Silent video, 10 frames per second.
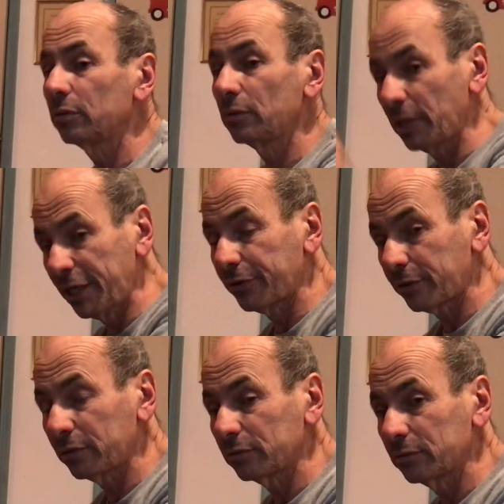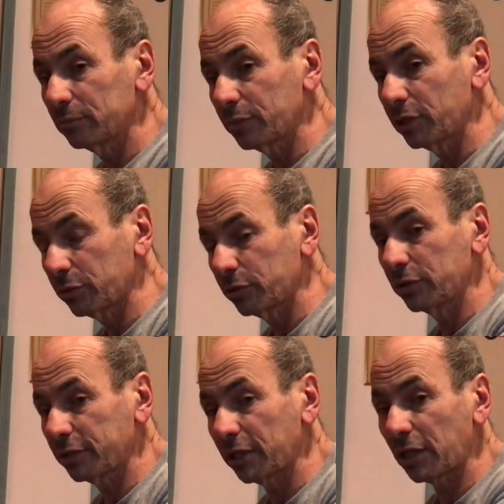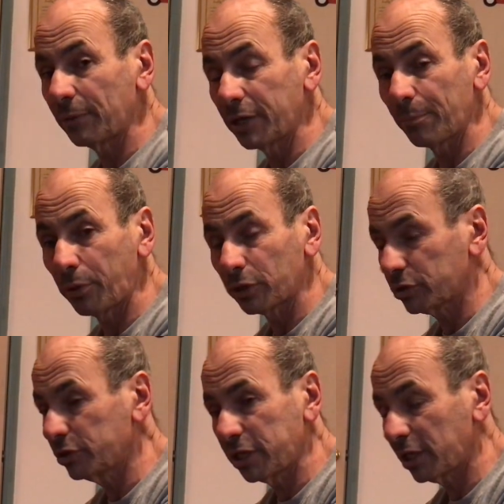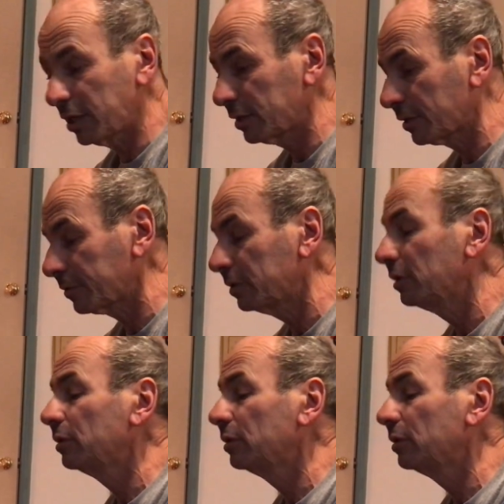later, because it was going to take time to get parts because you can't get nothing.